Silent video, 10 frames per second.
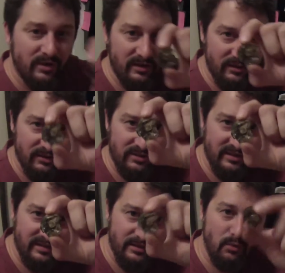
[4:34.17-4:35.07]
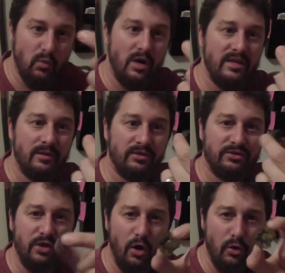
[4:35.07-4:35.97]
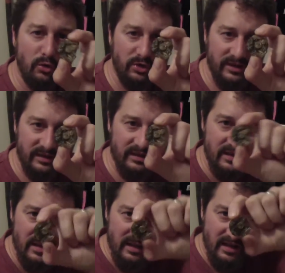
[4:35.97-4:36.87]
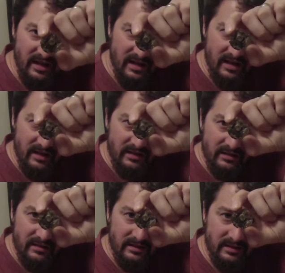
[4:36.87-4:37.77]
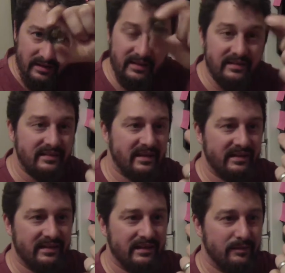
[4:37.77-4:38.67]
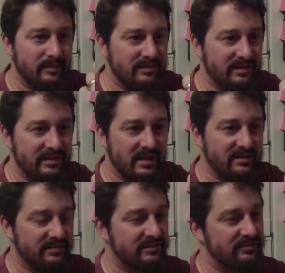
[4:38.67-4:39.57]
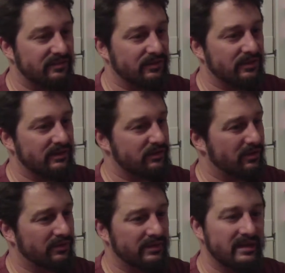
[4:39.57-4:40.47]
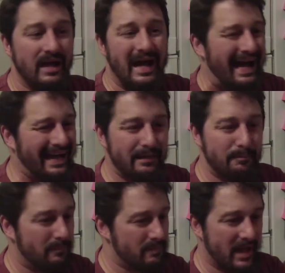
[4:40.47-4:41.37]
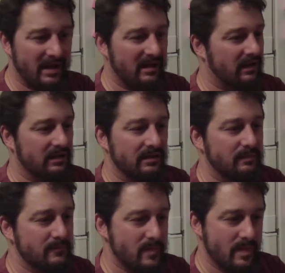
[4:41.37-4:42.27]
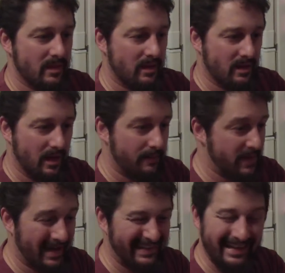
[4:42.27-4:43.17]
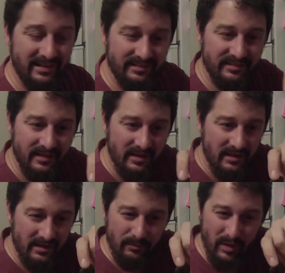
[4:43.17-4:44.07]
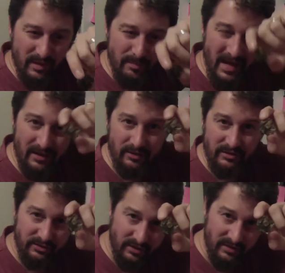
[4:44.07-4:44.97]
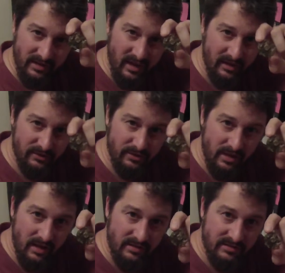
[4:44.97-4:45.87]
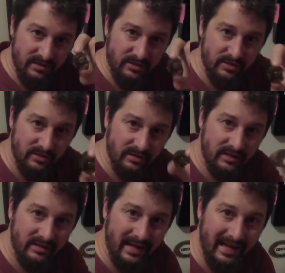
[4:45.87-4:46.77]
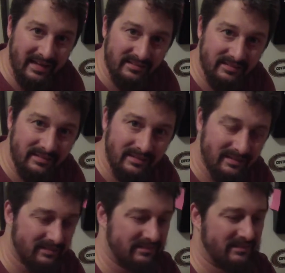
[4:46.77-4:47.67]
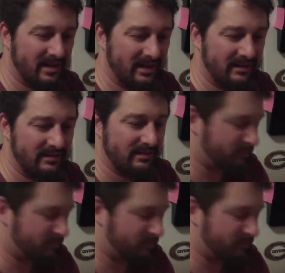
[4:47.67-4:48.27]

what it looked like in the one that was totally inundated and it was sitting down on the seafloor and totally... I mean, I guess when the battery started to hydrolyze, they turned it into acid inside the